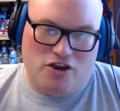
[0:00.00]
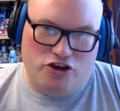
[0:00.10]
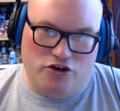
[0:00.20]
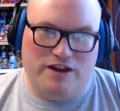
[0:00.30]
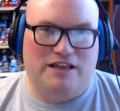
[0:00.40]

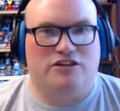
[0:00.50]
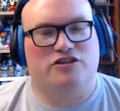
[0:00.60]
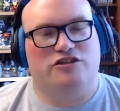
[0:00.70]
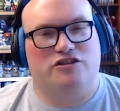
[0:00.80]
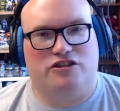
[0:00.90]
you need to
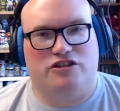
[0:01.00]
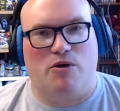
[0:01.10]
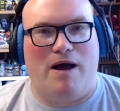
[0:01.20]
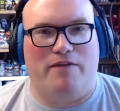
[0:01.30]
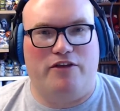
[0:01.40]

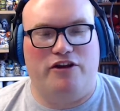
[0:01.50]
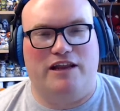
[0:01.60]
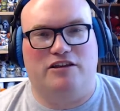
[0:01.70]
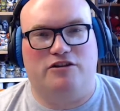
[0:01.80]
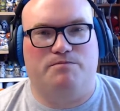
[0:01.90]
go out, you
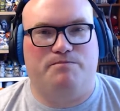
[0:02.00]
need to,